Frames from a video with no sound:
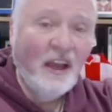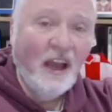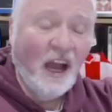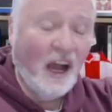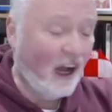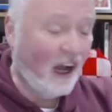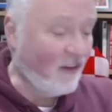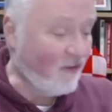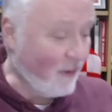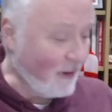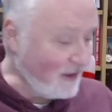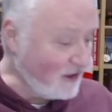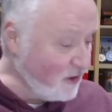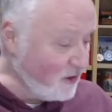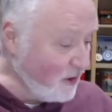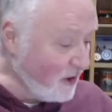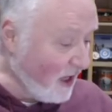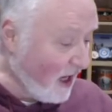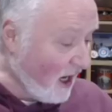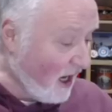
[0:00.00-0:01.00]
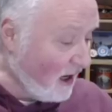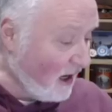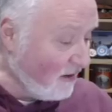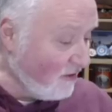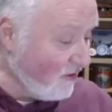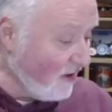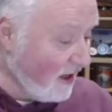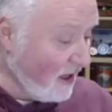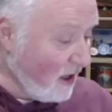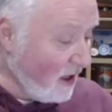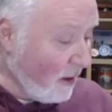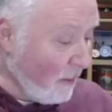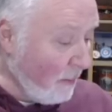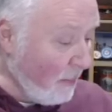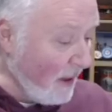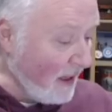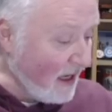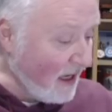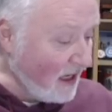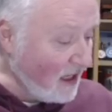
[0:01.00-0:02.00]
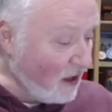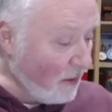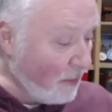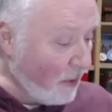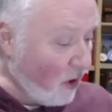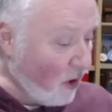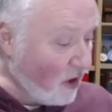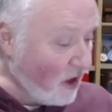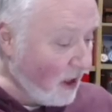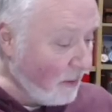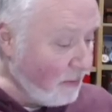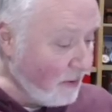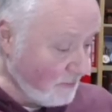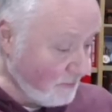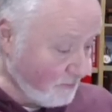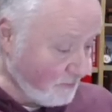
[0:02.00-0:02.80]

halfway through the half, picking the ball up,